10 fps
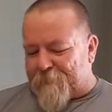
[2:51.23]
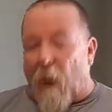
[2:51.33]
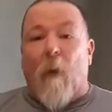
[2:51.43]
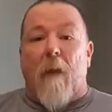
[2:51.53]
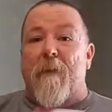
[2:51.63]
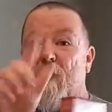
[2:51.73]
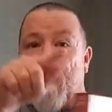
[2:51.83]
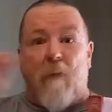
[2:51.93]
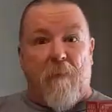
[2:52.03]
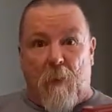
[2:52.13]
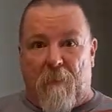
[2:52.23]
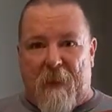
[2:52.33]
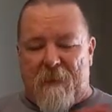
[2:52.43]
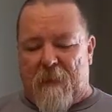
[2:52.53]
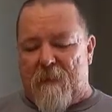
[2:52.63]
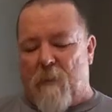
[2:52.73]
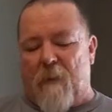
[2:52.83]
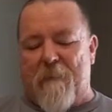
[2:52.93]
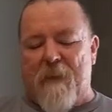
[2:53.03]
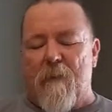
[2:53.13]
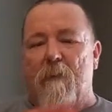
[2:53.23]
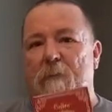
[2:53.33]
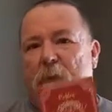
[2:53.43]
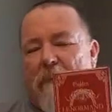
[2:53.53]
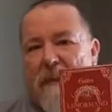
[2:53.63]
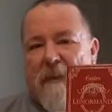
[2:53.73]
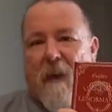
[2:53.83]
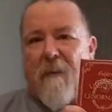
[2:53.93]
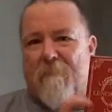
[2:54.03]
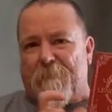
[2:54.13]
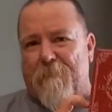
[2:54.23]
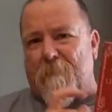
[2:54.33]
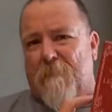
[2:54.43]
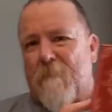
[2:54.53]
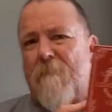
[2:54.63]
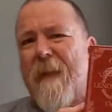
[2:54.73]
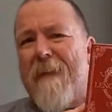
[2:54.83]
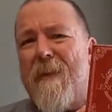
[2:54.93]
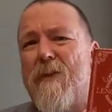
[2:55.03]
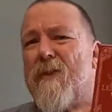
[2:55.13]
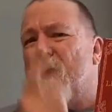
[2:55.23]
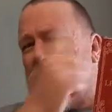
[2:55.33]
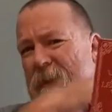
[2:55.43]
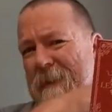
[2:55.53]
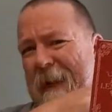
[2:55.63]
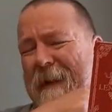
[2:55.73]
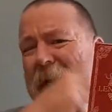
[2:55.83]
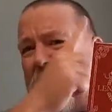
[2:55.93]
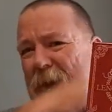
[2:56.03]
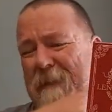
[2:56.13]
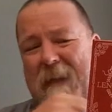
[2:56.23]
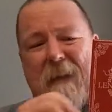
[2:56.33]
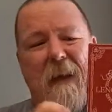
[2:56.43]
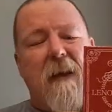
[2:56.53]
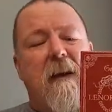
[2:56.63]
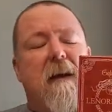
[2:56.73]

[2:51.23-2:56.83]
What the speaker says: Oh, I'll be doing a review of that deck as well. I've done a review of this deck. I think you saw it on Sunday, last Sunday.